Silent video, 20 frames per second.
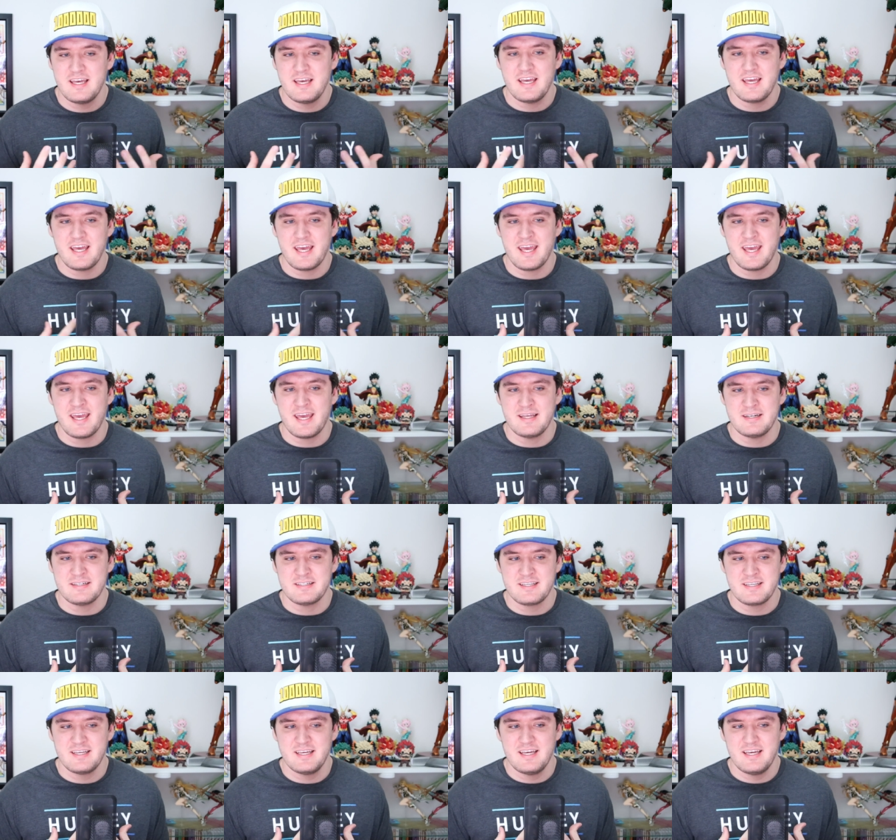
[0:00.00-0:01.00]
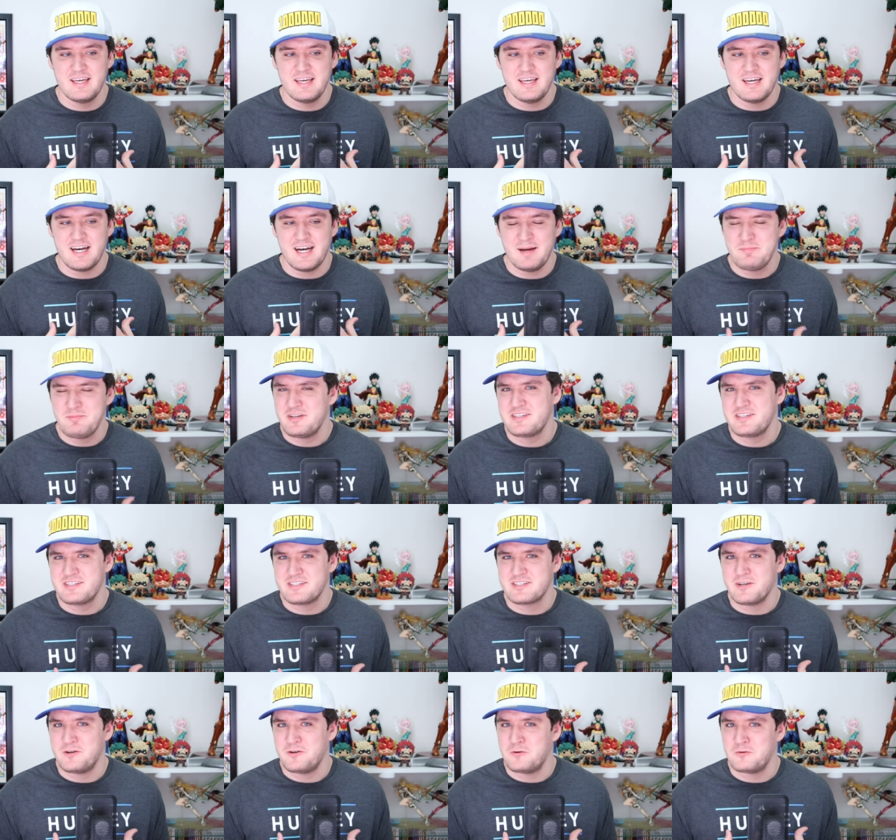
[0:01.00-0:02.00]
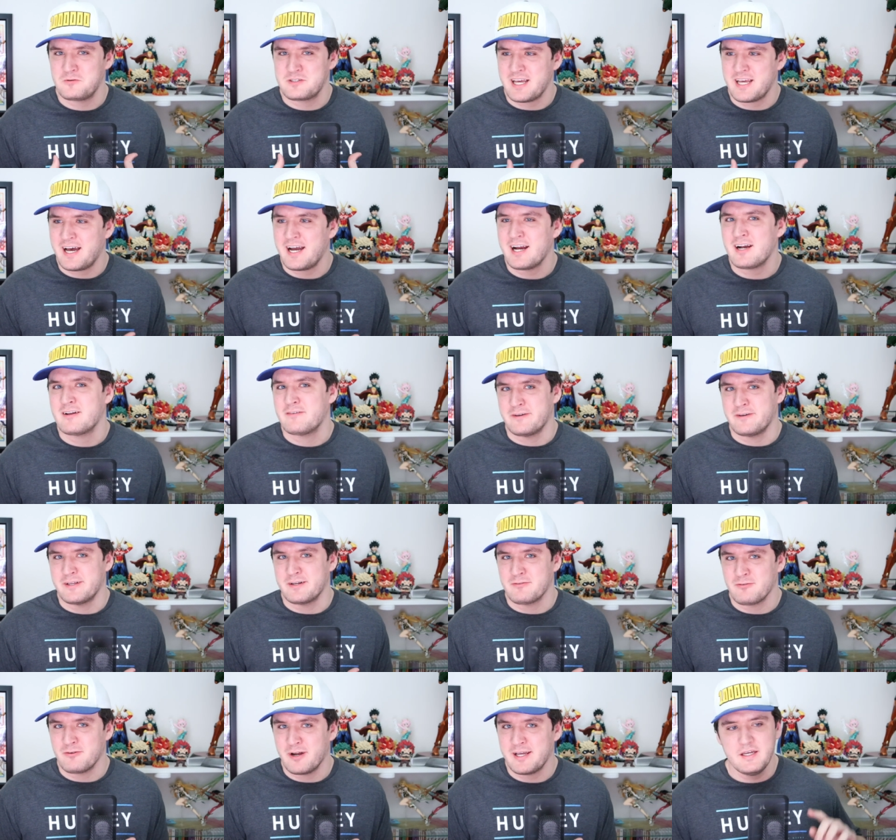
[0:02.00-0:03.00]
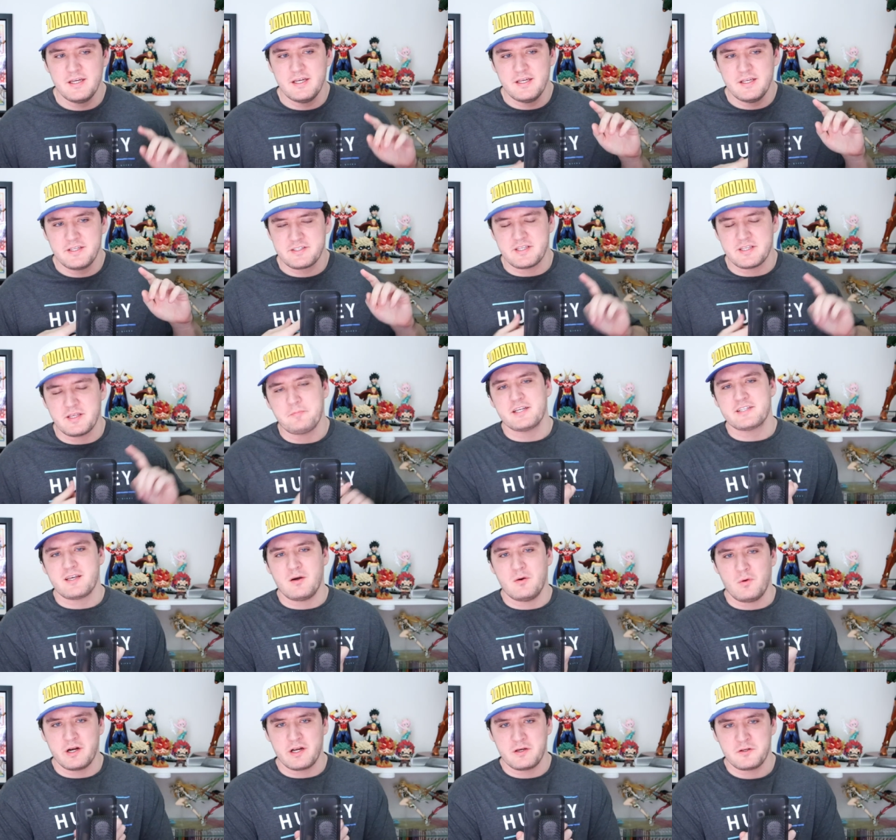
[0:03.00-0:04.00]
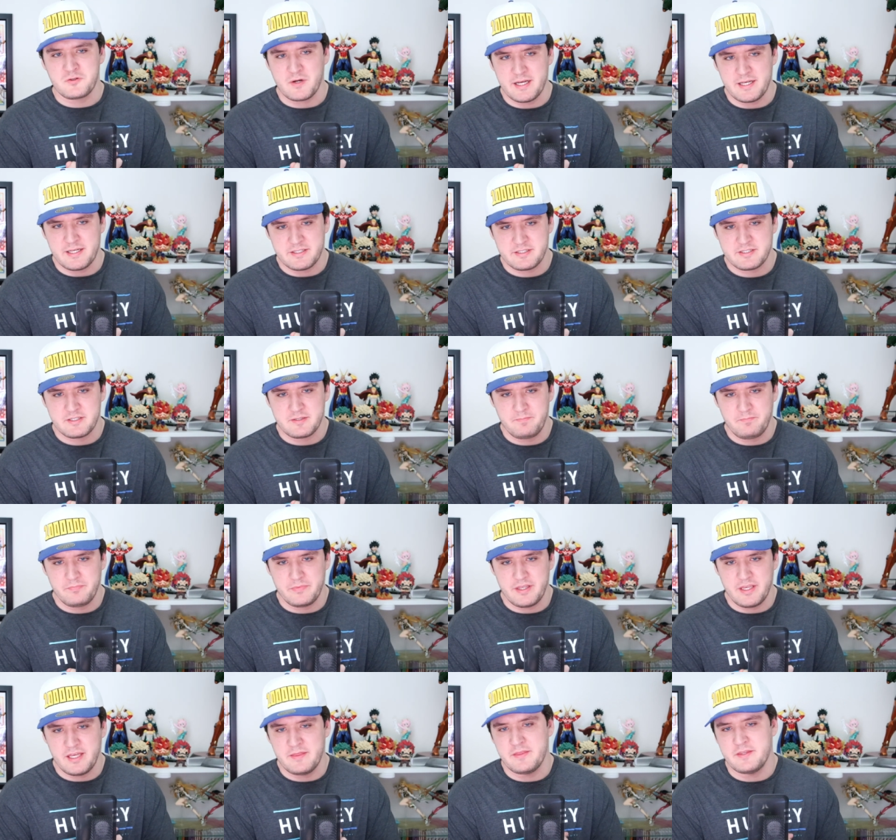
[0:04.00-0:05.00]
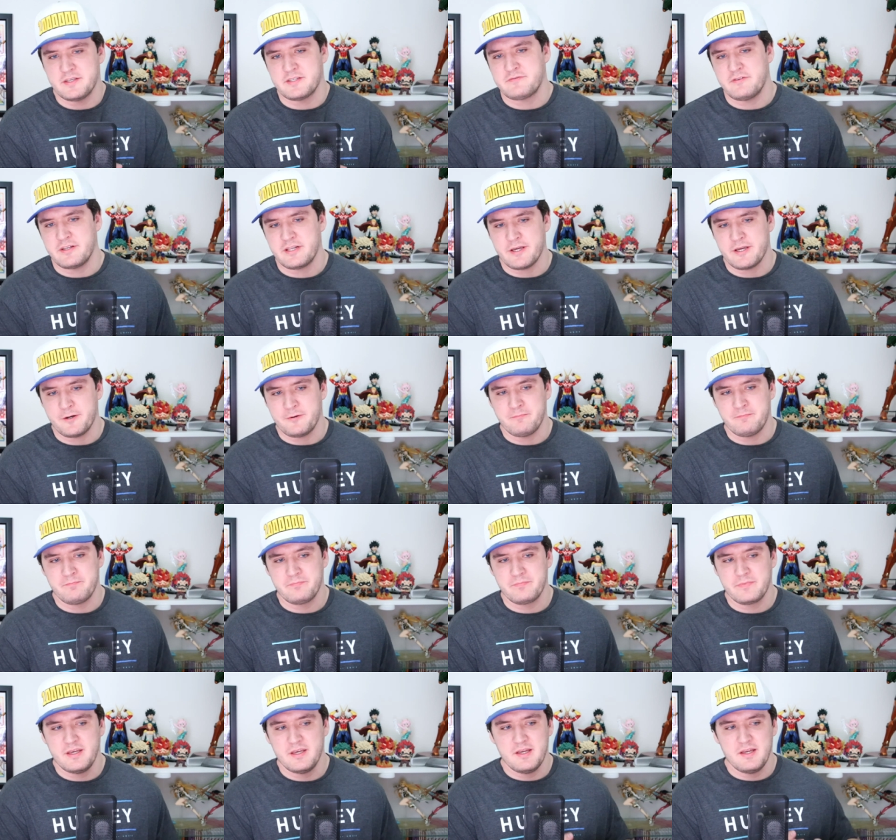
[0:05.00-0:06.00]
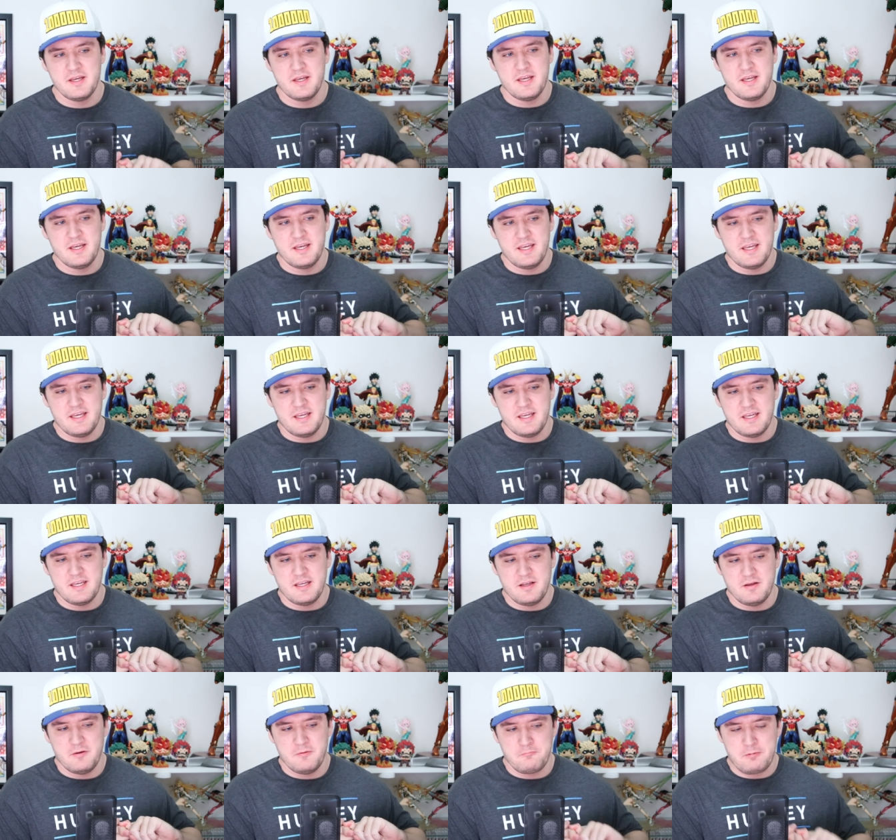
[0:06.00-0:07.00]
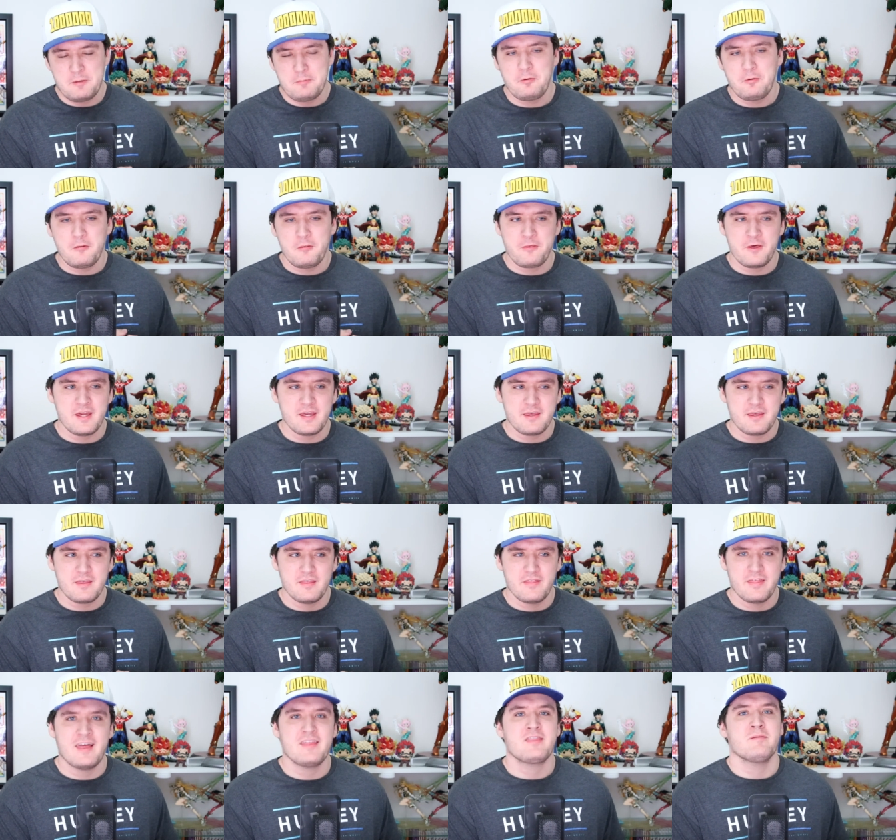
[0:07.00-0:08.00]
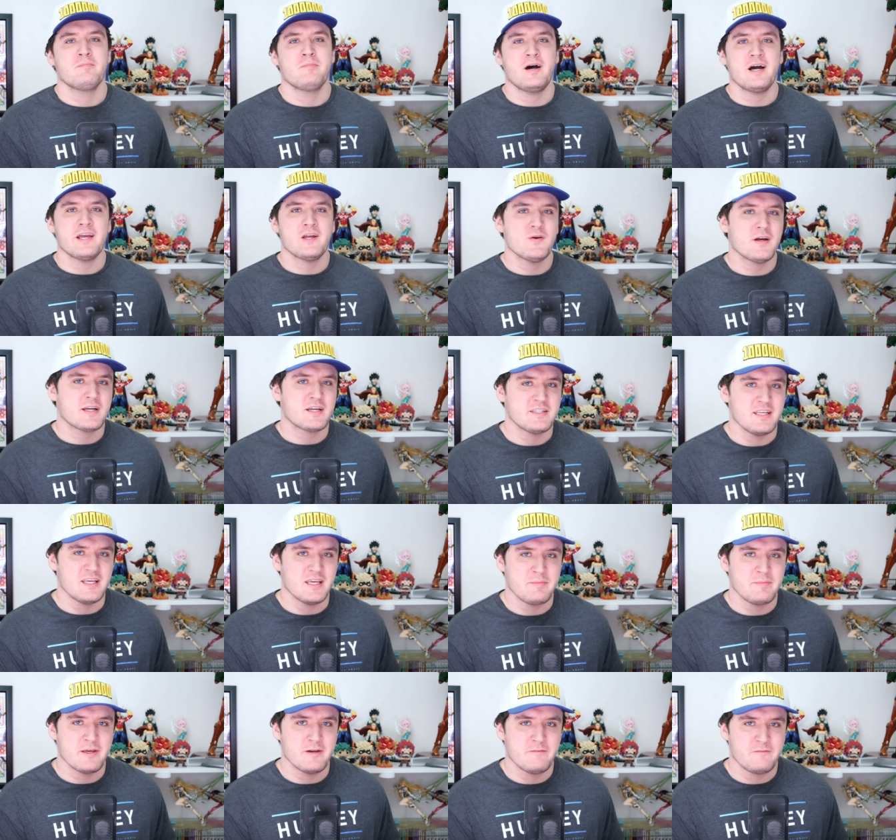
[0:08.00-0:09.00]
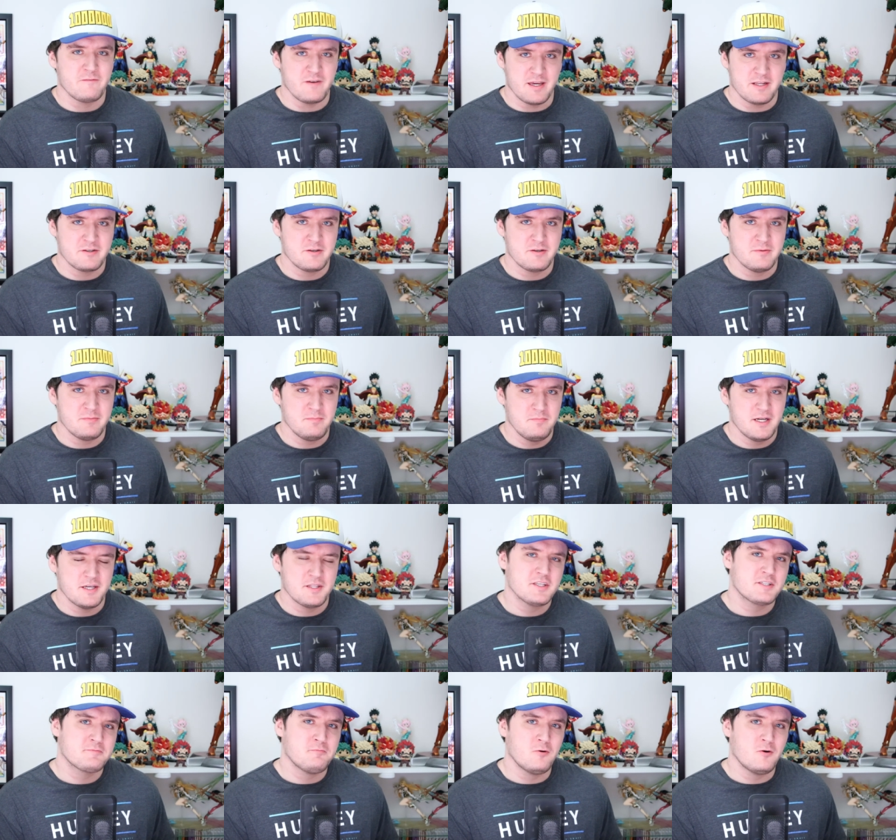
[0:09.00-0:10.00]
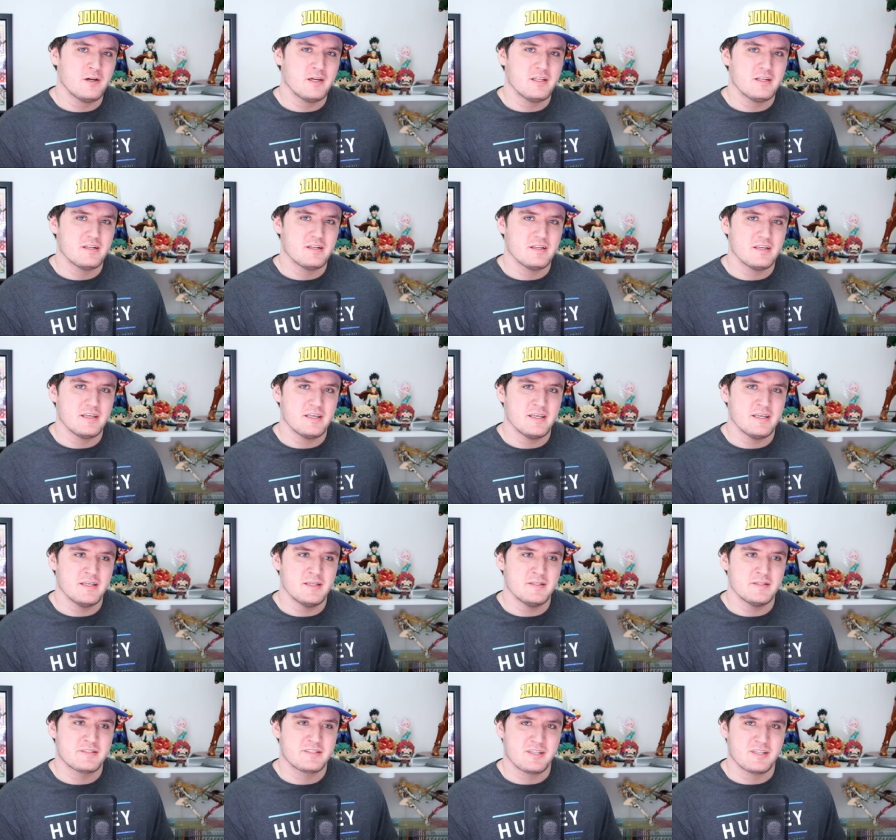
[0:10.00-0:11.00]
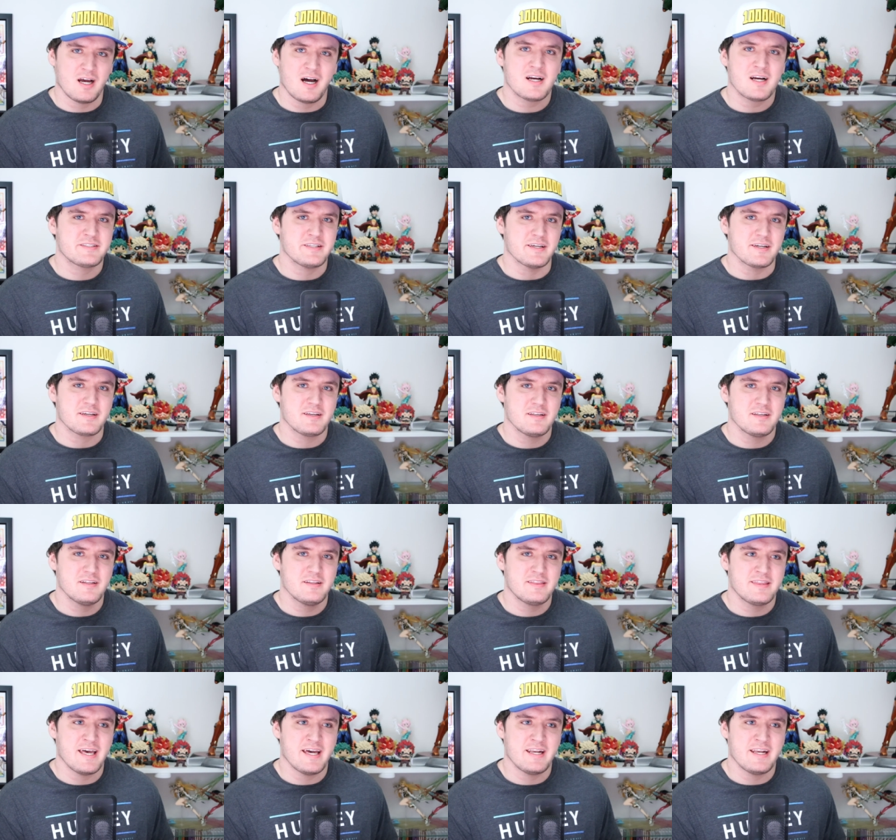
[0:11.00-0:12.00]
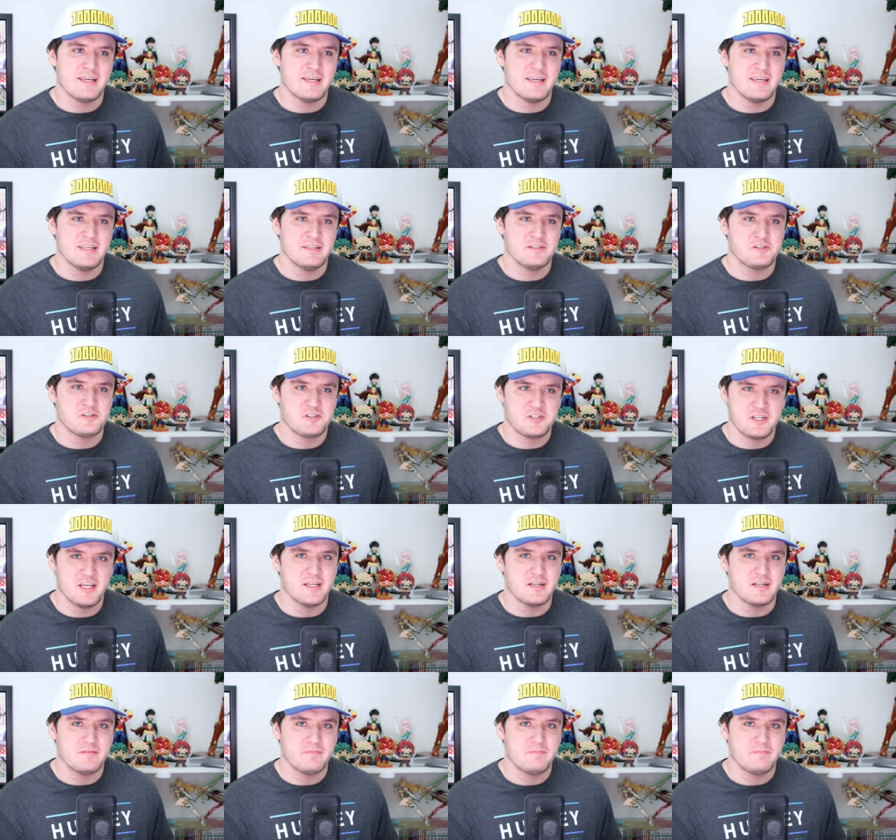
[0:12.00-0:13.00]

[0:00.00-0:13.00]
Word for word: And I'm just so tired of it, right? Some things I want to address in this video people think that the My Hero Academia fandom at this point is toxic, that it is shit.